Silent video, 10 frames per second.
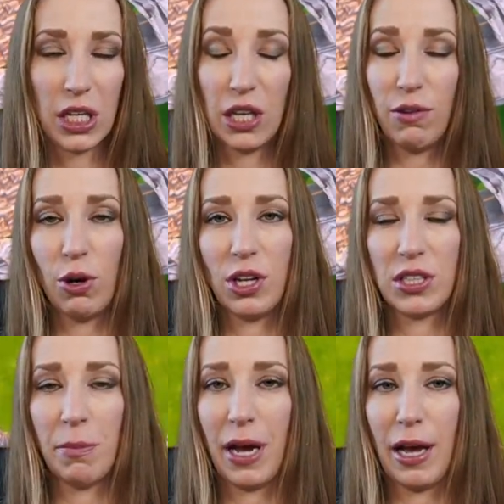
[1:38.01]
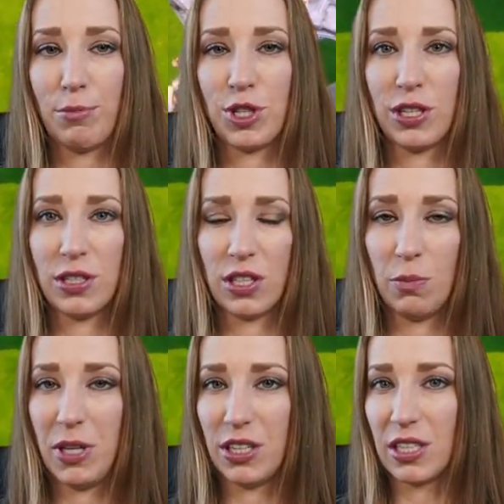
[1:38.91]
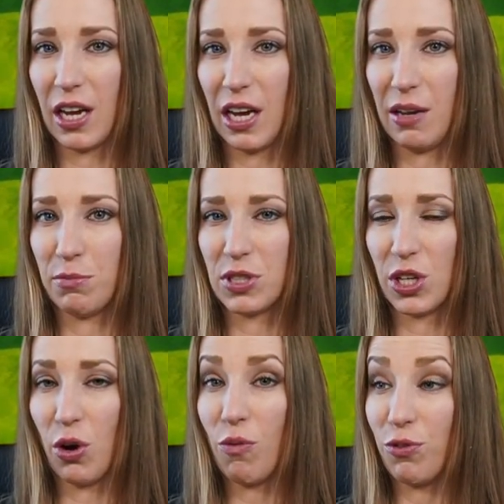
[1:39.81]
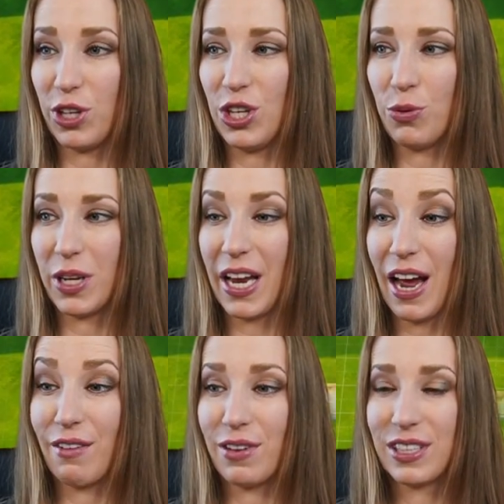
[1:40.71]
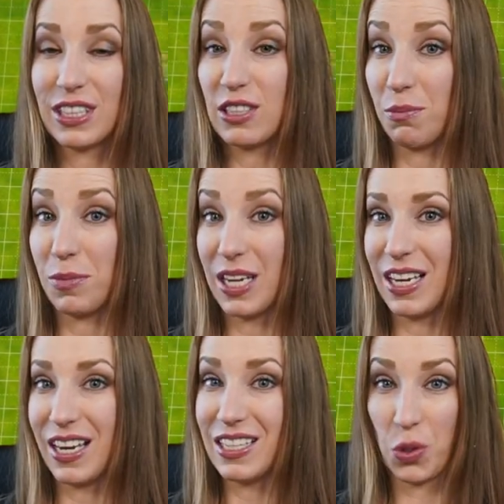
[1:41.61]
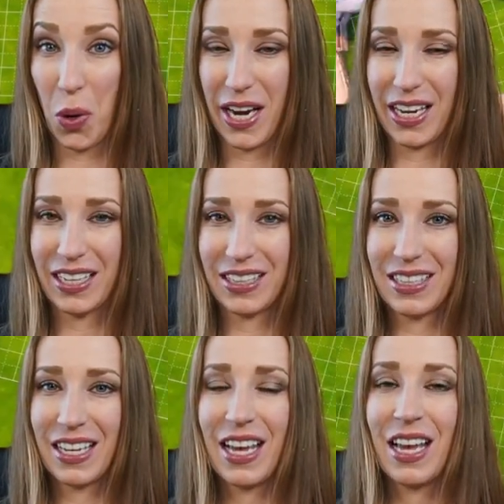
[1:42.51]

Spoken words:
give you all some options in the meantime, so hopefully you can have some nice weddings.